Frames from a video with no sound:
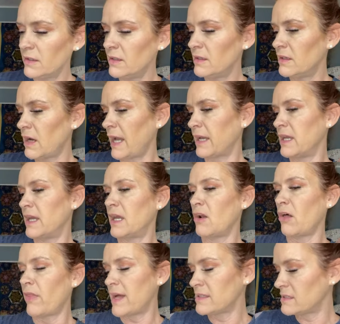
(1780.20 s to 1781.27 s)
I can get all
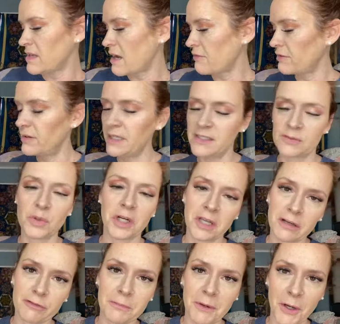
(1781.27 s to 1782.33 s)
that stuff. He's working
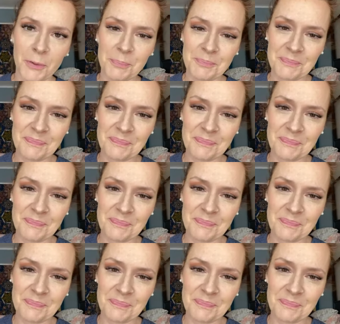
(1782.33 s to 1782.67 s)
from home,